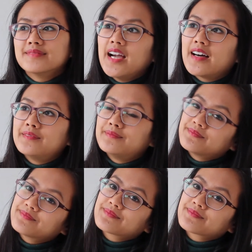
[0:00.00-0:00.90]
Yeah.
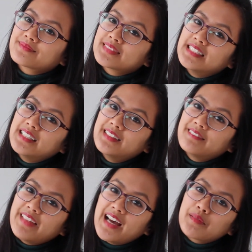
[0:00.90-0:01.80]

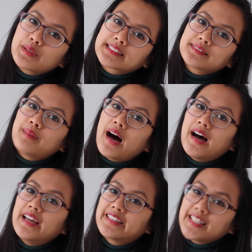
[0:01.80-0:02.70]
That was
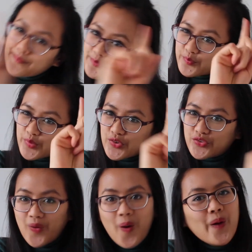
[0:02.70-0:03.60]
my tip
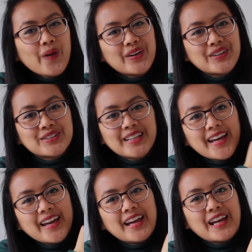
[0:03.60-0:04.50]
for
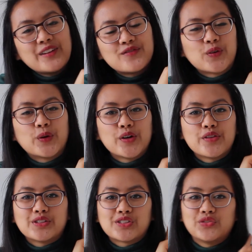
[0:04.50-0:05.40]
today, for
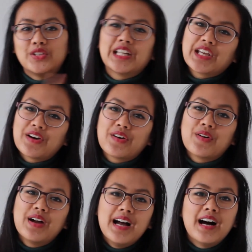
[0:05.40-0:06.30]
this
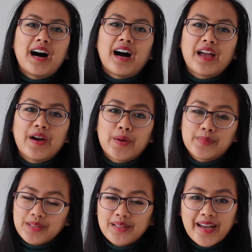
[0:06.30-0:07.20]
video. I
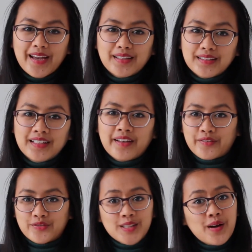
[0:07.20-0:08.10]
hope you liked it.
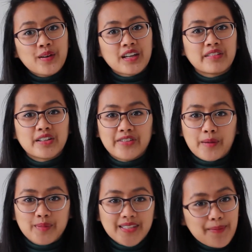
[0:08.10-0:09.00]
If so, give it a
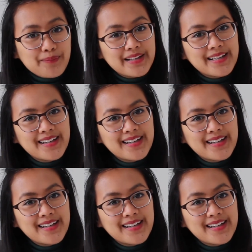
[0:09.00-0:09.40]
thumbs up